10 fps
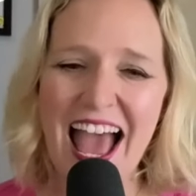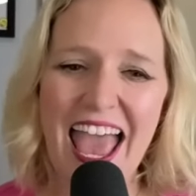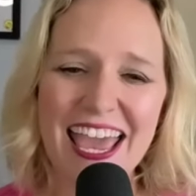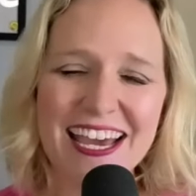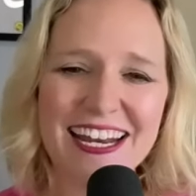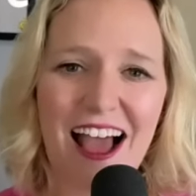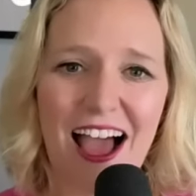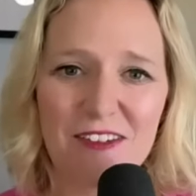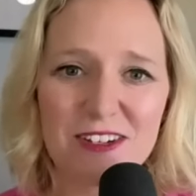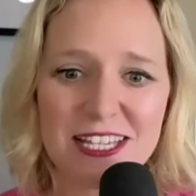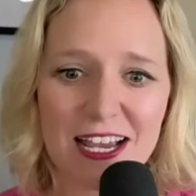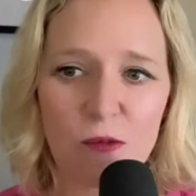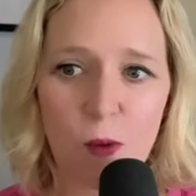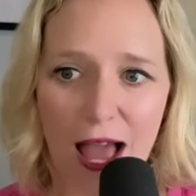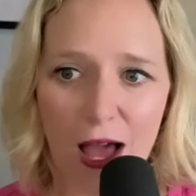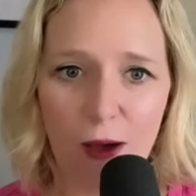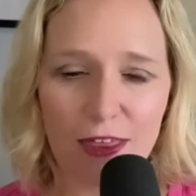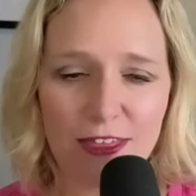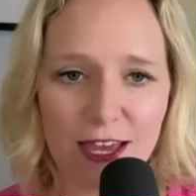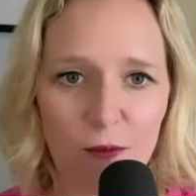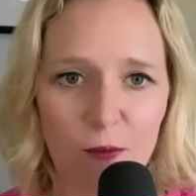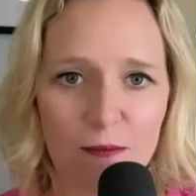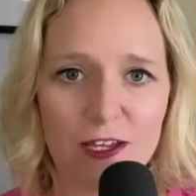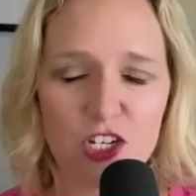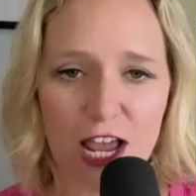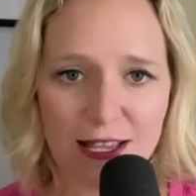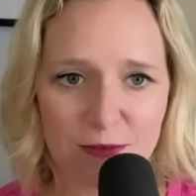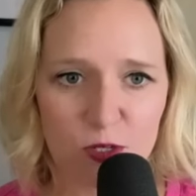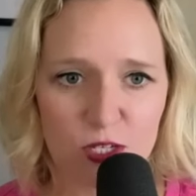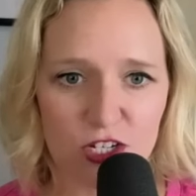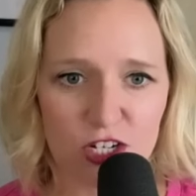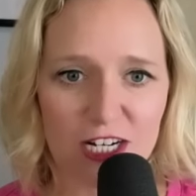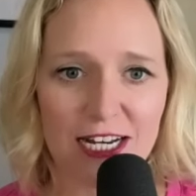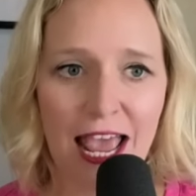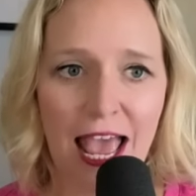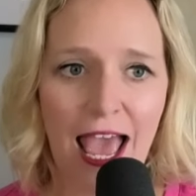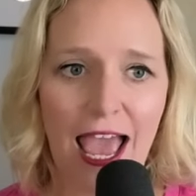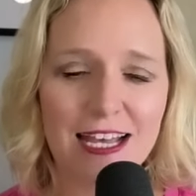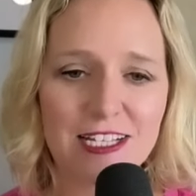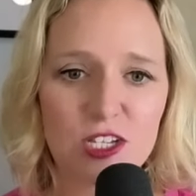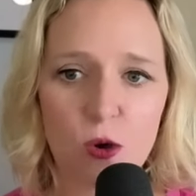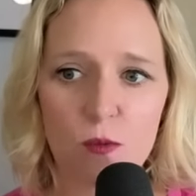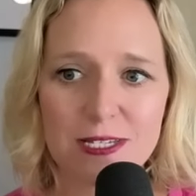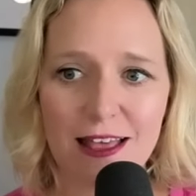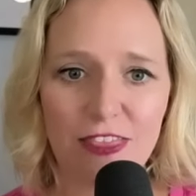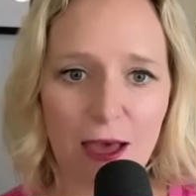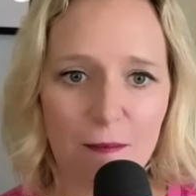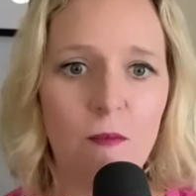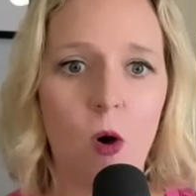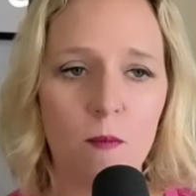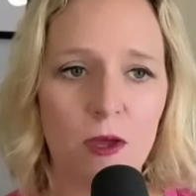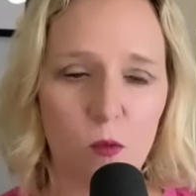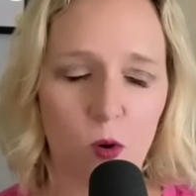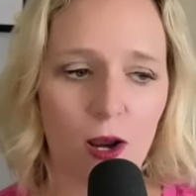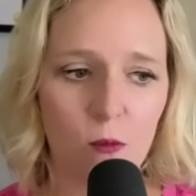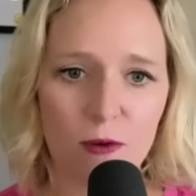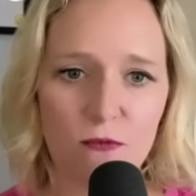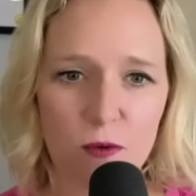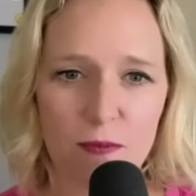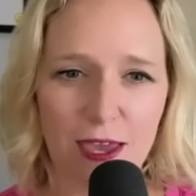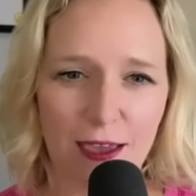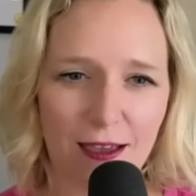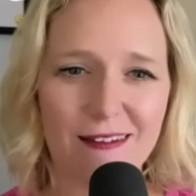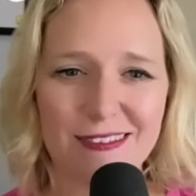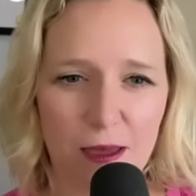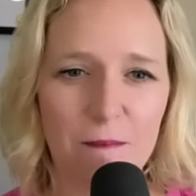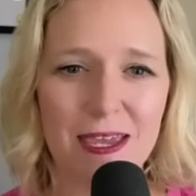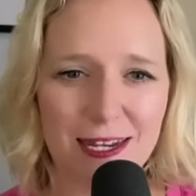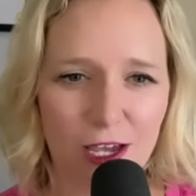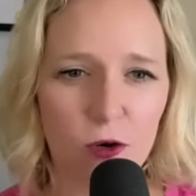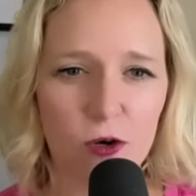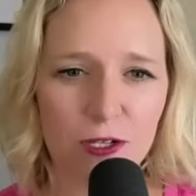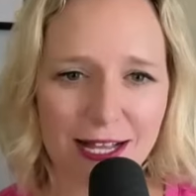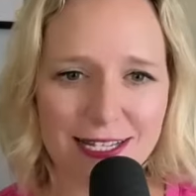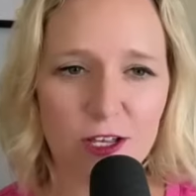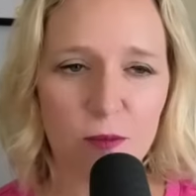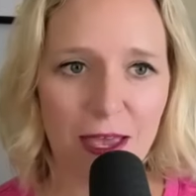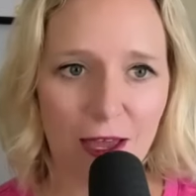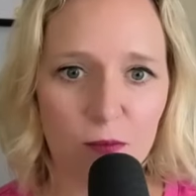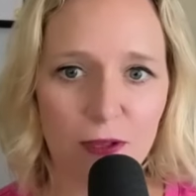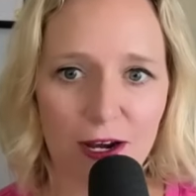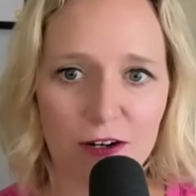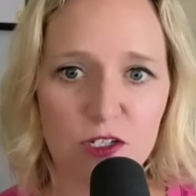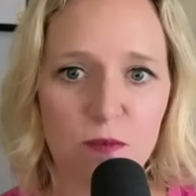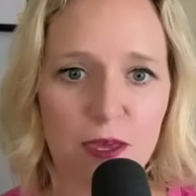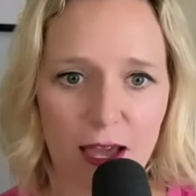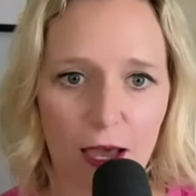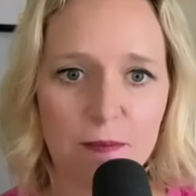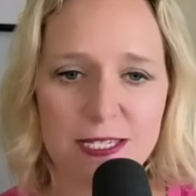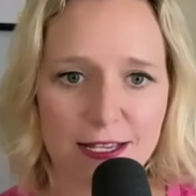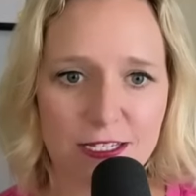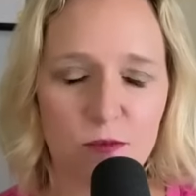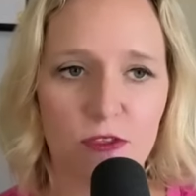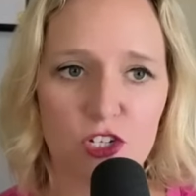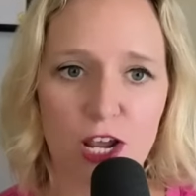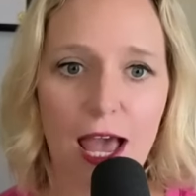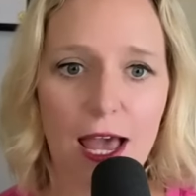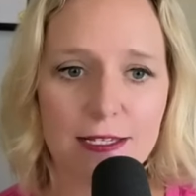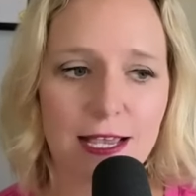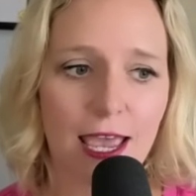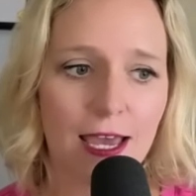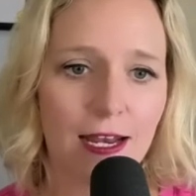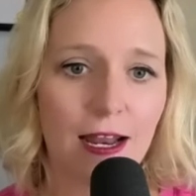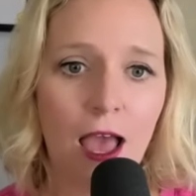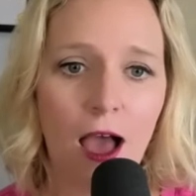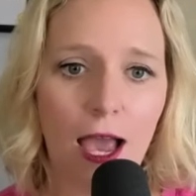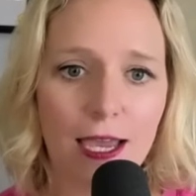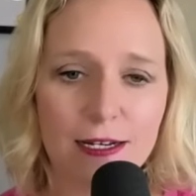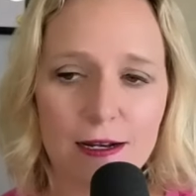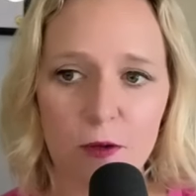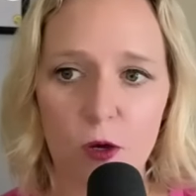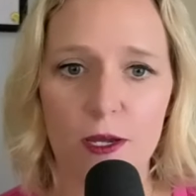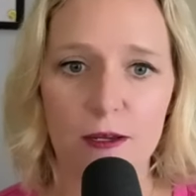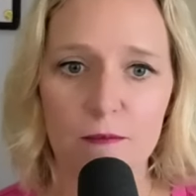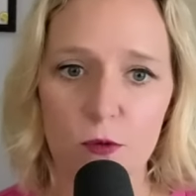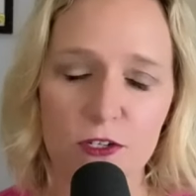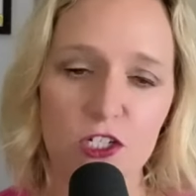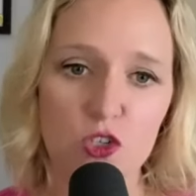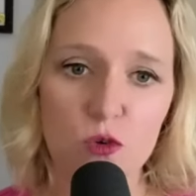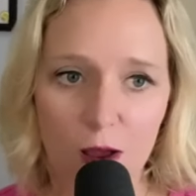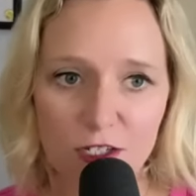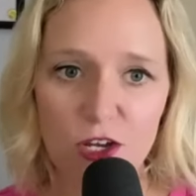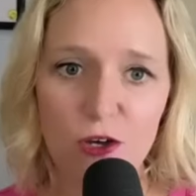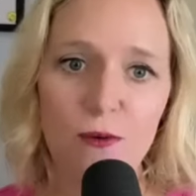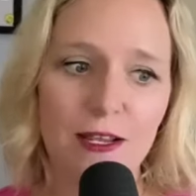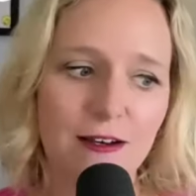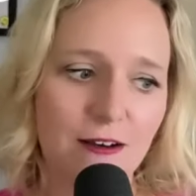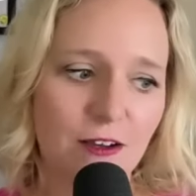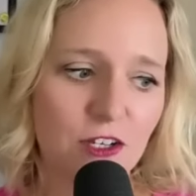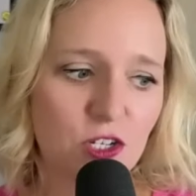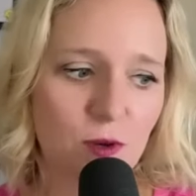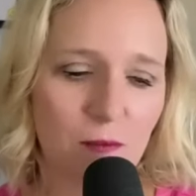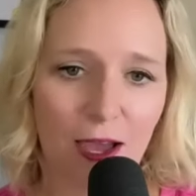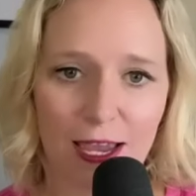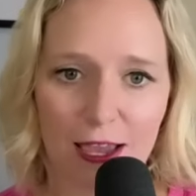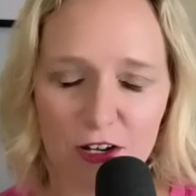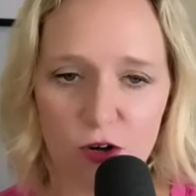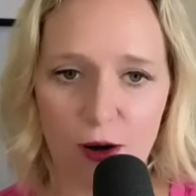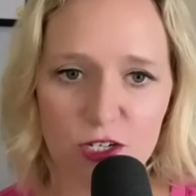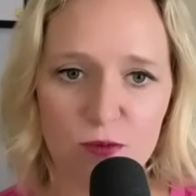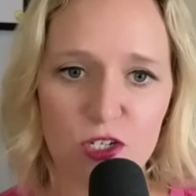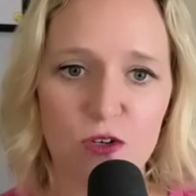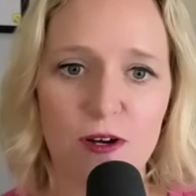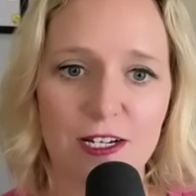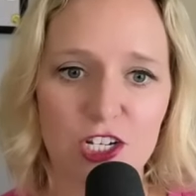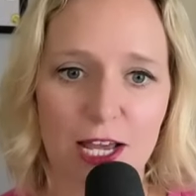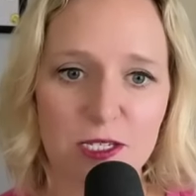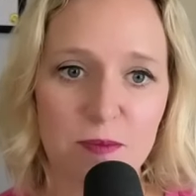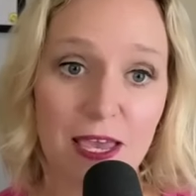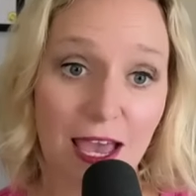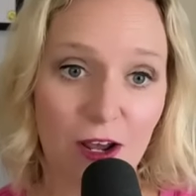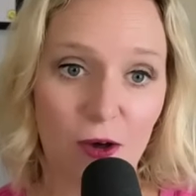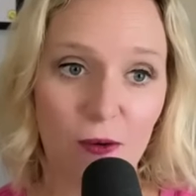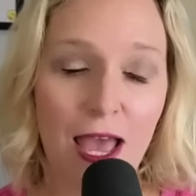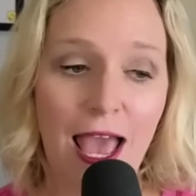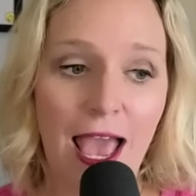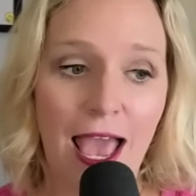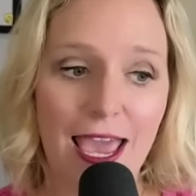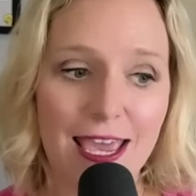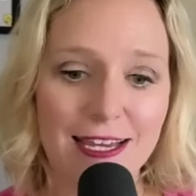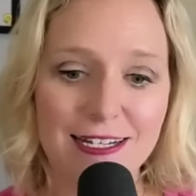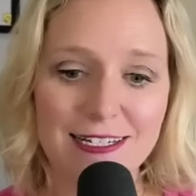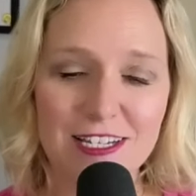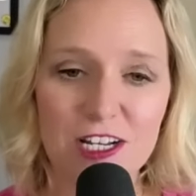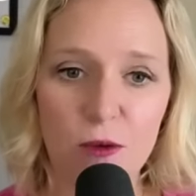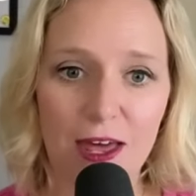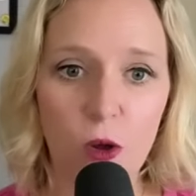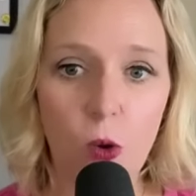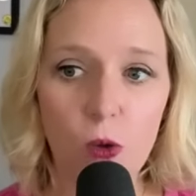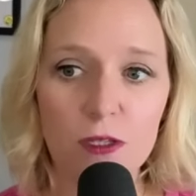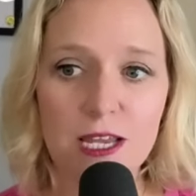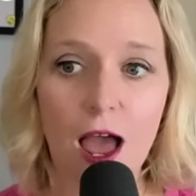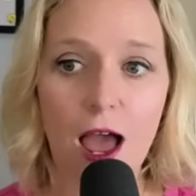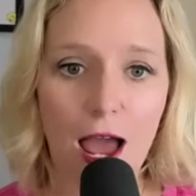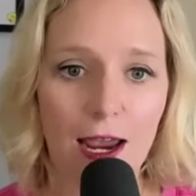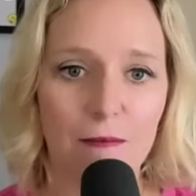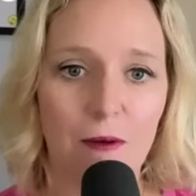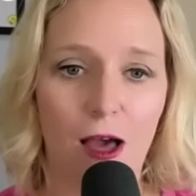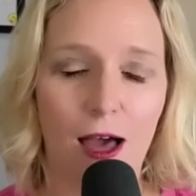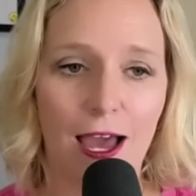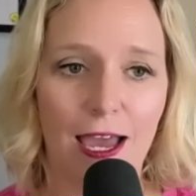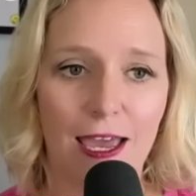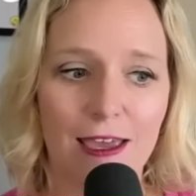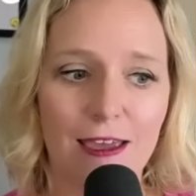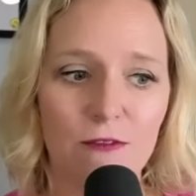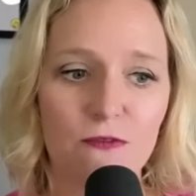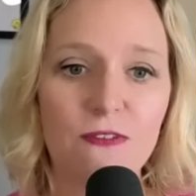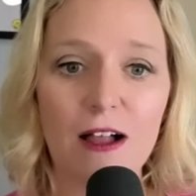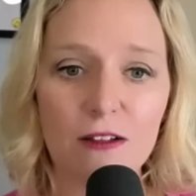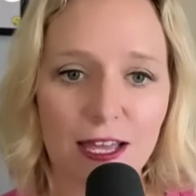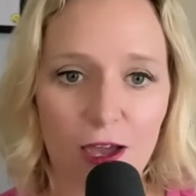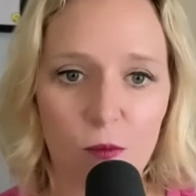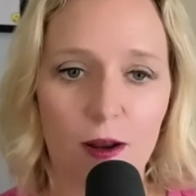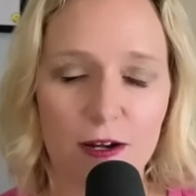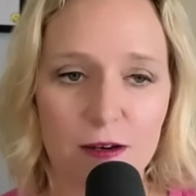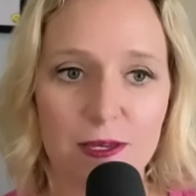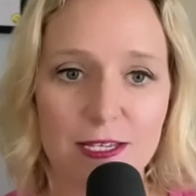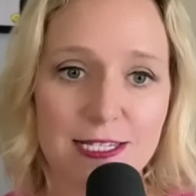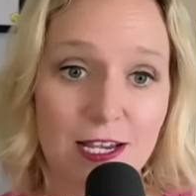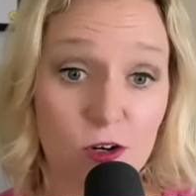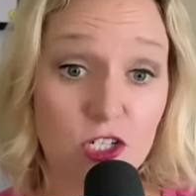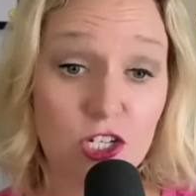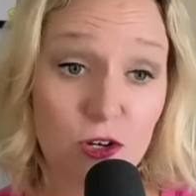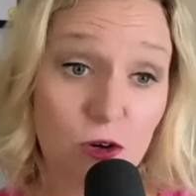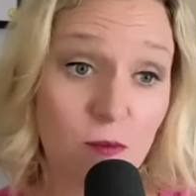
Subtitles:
And I was like, wow, I think I want to be a jazz musician. And so it was at that moment where I went from being a mediocre classical piano player to being obsessed with jazz. And I ended up moving to Toronto and doing my undergraduate degree in jazz piano. And, you know, that whole time I felt like I wanted to be a singer too.